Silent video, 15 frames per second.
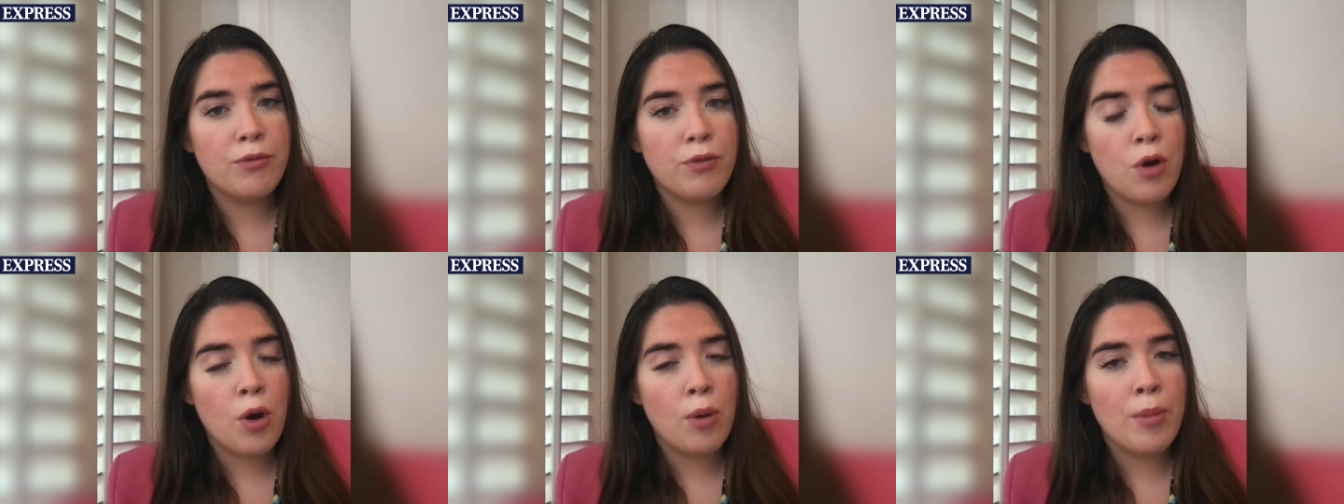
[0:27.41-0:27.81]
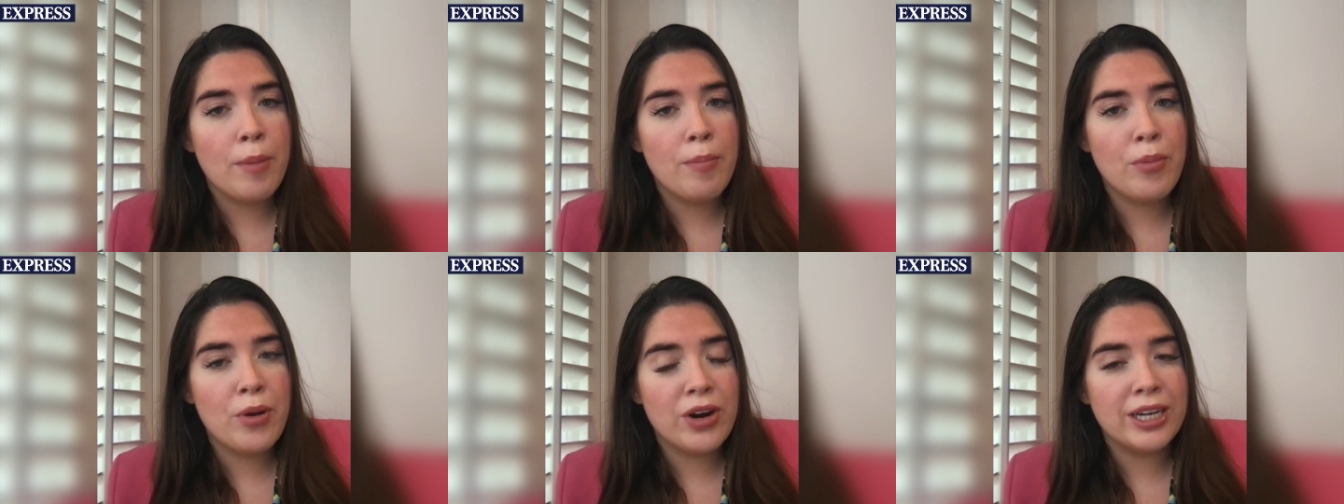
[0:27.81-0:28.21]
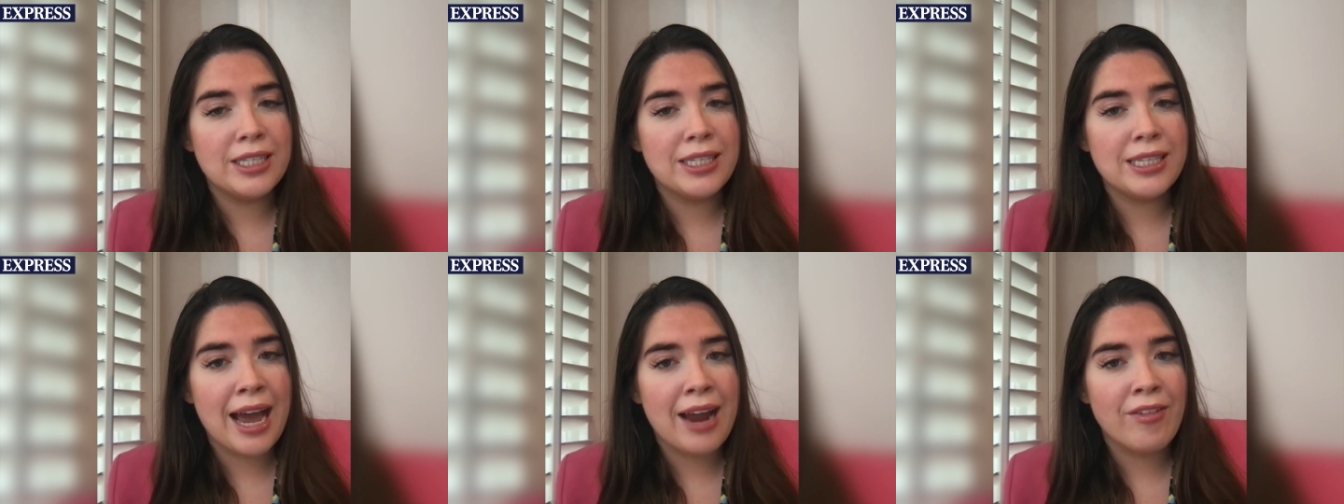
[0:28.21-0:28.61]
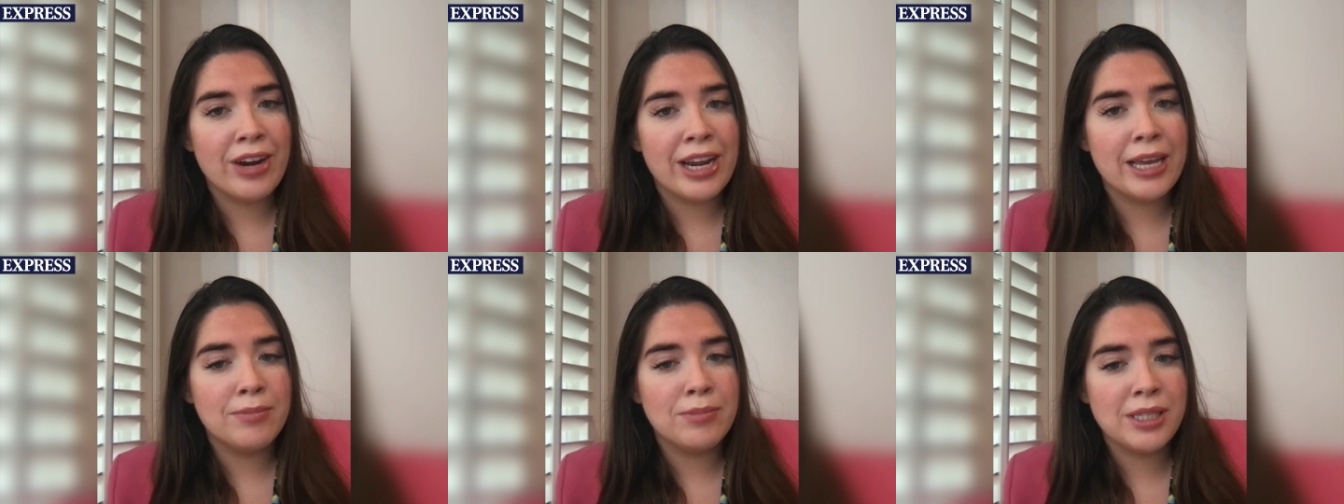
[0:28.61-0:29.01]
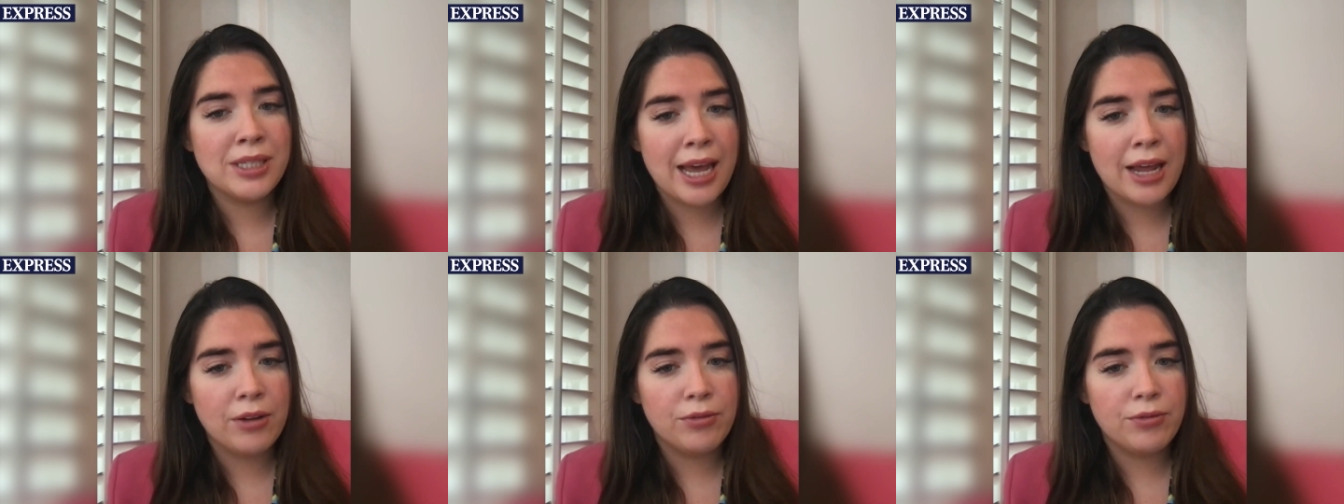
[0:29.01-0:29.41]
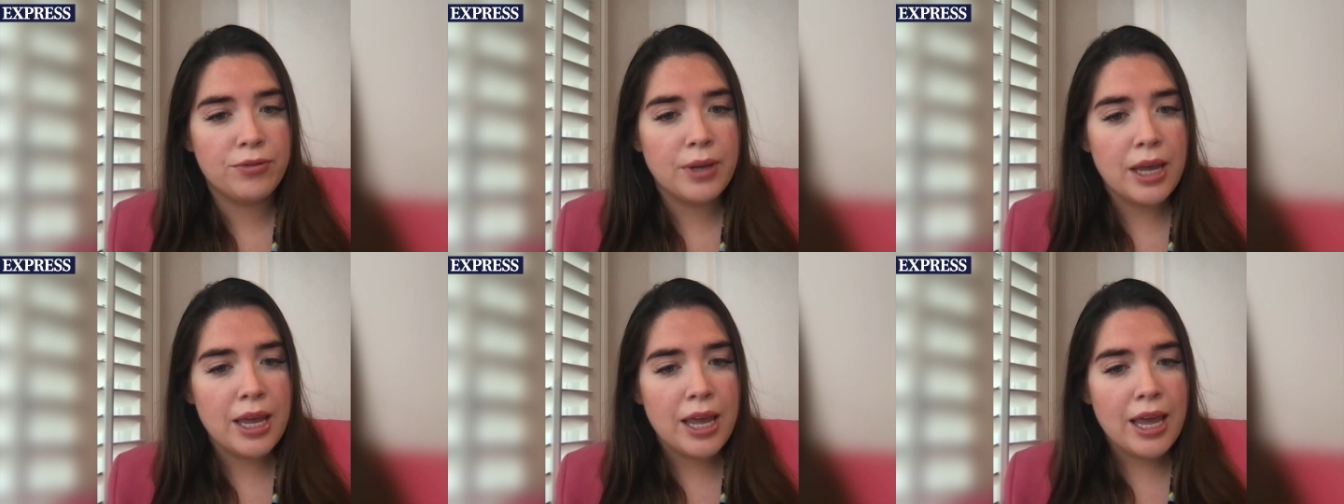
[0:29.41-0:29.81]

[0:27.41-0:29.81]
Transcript: from Prince Harry himself.